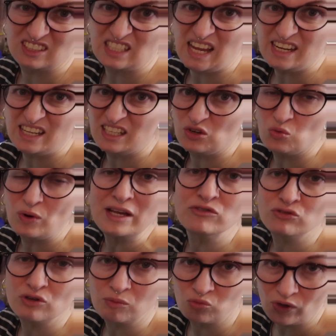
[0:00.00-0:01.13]
sliding away
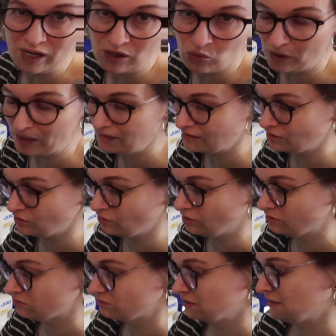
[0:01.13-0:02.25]
from where I want it to
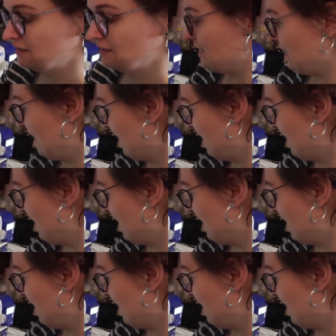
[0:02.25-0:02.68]
go, and I